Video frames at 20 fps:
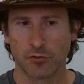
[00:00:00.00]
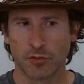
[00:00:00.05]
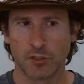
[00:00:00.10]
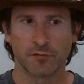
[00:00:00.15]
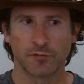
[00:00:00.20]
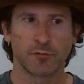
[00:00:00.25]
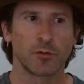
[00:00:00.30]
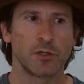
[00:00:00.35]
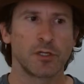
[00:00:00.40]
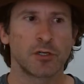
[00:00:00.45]

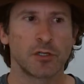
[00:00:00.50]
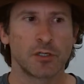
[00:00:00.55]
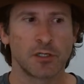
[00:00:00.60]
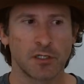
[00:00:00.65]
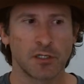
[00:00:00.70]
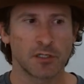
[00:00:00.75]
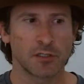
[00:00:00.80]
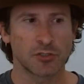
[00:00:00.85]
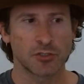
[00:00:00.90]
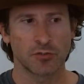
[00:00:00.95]
If we couldn't
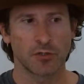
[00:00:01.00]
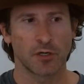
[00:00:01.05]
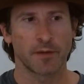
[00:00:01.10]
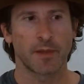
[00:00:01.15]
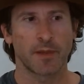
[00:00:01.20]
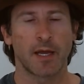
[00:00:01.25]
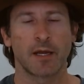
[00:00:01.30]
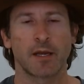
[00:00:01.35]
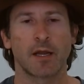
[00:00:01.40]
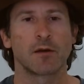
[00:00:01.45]
get you on
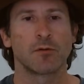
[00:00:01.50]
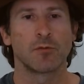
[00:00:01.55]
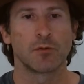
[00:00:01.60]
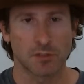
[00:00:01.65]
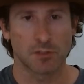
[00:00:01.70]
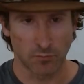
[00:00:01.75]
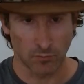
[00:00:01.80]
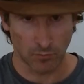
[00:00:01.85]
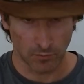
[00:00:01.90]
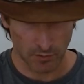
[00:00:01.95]
that, I
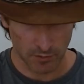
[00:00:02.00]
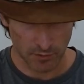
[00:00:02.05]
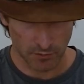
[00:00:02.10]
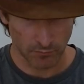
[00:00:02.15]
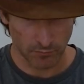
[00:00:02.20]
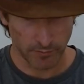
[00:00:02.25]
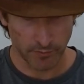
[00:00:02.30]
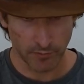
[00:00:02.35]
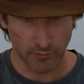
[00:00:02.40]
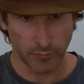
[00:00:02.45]
wasn't working
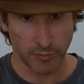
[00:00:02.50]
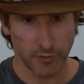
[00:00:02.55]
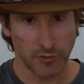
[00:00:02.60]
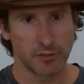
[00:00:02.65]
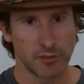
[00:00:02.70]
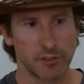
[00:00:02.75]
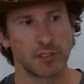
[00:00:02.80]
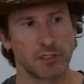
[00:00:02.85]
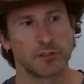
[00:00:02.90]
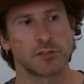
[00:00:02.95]
with you,
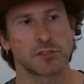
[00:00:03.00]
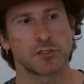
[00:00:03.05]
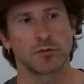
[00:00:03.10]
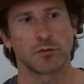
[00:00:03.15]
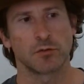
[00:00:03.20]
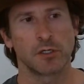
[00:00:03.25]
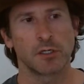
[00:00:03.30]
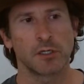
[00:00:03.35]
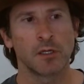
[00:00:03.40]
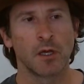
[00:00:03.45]
period, end of
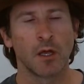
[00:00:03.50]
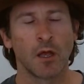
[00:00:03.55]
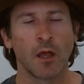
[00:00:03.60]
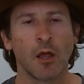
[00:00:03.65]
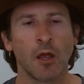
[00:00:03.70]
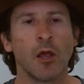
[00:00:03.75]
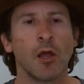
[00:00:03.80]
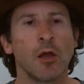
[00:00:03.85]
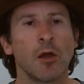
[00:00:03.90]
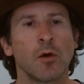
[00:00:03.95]
story.
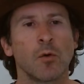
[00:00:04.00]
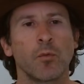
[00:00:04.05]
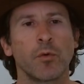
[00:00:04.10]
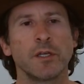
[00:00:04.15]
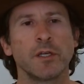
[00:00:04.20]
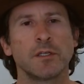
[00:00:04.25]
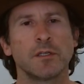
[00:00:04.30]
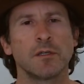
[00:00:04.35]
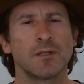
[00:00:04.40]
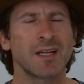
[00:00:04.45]

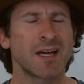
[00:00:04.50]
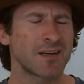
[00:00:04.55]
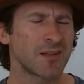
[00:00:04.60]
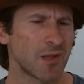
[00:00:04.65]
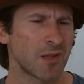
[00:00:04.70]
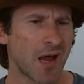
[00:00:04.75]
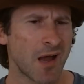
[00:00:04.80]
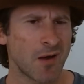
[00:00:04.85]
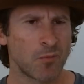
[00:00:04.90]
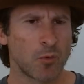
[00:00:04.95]
We do, not a
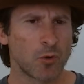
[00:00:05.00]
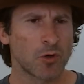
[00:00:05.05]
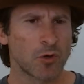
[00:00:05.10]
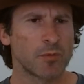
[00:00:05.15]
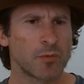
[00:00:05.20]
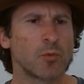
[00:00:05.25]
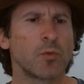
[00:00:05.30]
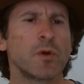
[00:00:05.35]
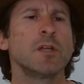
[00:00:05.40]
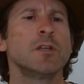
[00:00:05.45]
lot more,
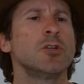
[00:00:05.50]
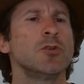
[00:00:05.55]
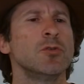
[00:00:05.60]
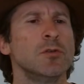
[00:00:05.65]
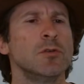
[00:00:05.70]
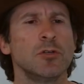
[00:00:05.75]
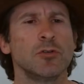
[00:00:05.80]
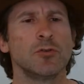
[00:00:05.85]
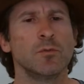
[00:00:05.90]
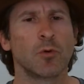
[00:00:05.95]
but we
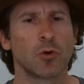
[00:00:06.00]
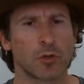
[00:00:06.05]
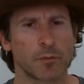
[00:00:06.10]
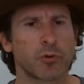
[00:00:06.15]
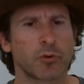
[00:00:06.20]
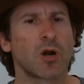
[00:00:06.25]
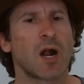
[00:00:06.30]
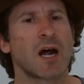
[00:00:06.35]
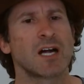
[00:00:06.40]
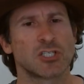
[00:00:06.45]
do more
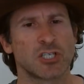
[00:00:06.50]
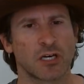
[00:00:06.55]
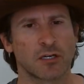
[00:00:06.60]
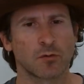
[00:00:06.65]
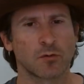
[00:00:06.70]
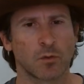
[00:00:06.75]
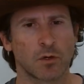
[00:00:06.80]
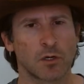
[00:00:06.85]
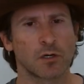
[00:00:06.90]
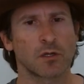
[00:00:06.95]
project
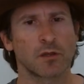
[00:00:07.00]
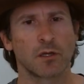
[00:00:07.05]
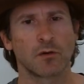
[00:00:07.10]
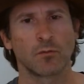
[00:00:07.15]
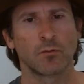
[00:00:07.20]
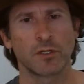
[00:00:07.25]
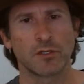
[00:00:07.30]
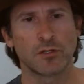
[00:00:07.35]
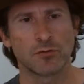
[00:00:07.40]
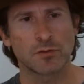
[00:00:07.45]
work than
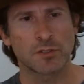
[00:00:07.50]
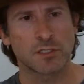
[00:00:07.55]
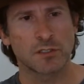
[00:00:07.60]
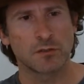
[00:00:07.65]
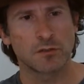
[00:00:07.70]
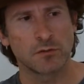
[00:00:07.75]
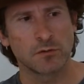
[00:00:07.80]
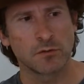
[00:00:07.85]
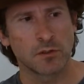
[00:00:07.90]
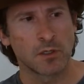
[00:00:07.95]
we used
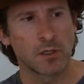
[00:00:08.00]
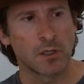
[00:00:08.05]
to.